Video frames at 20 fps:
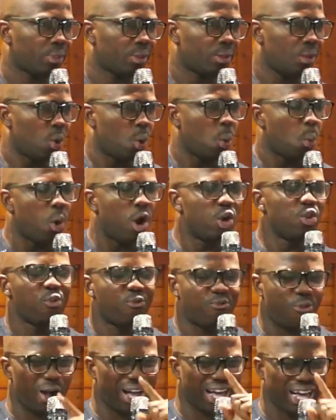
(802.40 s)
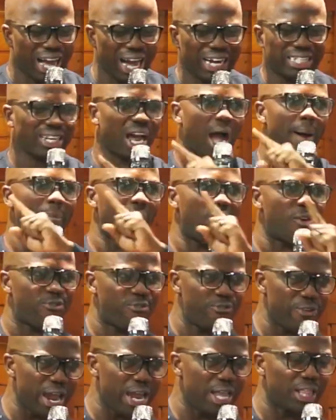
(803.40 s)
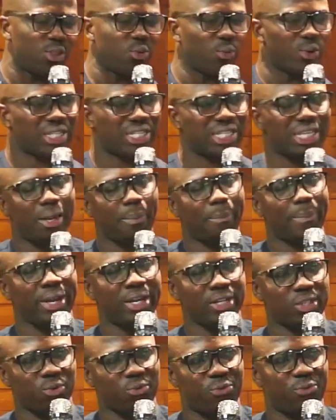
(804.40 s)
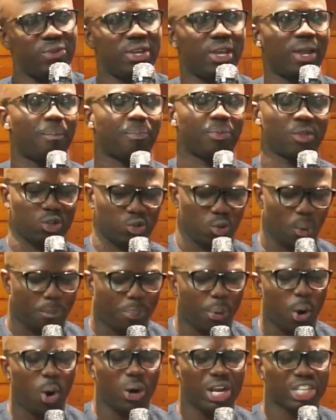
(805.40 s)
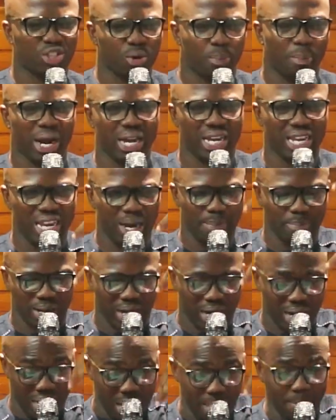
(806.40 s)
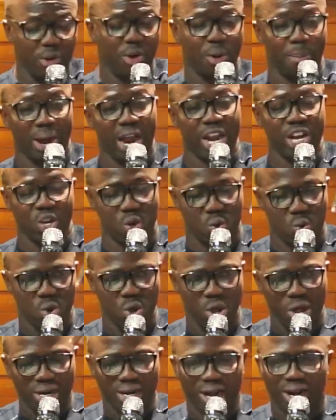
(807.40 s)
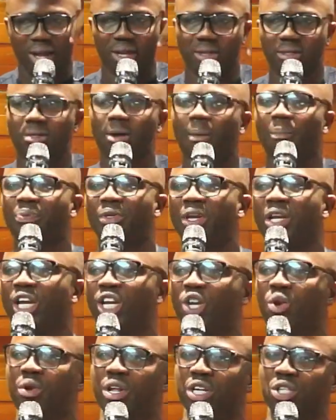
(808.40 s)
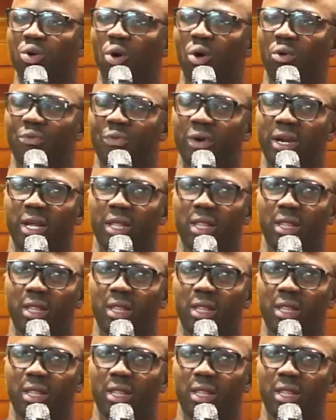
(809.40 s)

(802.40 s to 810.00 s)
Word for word: When you forget about faith, we slip into fear. So Paul is reminding him that, let me remind you that there's something in you that's called faith.